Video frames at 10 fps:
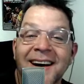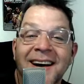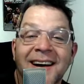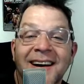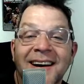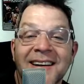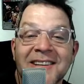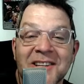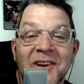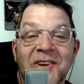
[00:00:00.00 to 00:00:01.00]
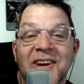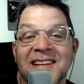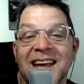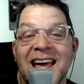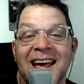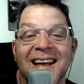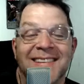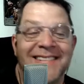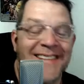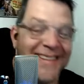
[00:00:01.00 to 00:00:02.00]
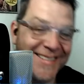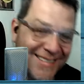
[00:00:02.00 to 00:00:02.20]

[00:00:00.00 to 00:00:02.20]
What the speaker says: You just learn not to ask.